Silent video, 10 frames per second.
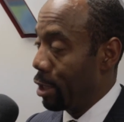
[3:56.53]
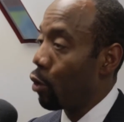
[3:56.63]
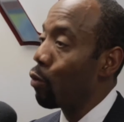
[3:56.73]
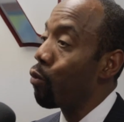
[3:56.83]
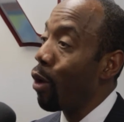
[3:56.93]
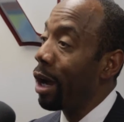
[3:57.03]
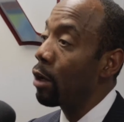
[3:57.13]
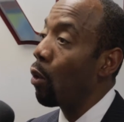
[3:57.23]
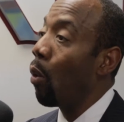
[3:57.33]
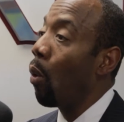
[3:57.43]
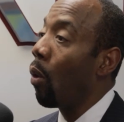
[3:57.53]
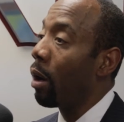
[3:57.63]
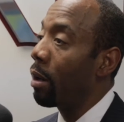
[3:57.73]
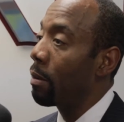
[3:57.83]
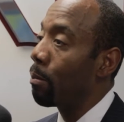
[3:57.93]
to run
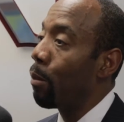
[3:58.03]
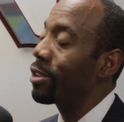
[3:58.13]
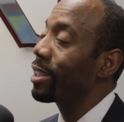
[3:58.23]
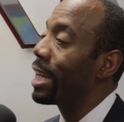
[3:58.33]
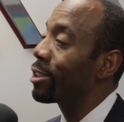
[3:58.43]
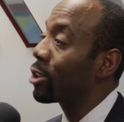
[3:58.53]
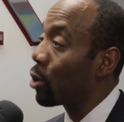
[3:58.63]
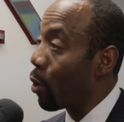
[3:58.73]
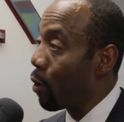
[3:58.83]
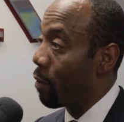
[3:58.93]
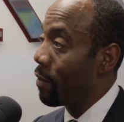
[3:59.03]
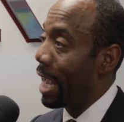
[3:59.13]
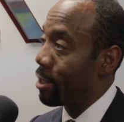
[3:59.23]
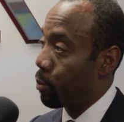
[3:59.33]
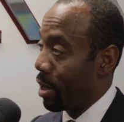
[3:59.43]
or much less serve
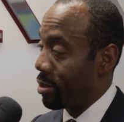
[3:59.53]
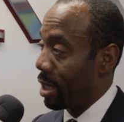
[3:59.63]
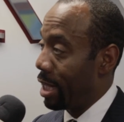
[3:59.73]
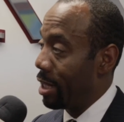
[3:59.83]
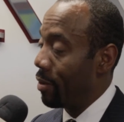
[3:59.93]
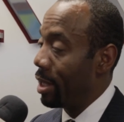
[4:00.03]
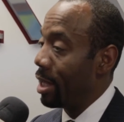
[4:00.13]
as president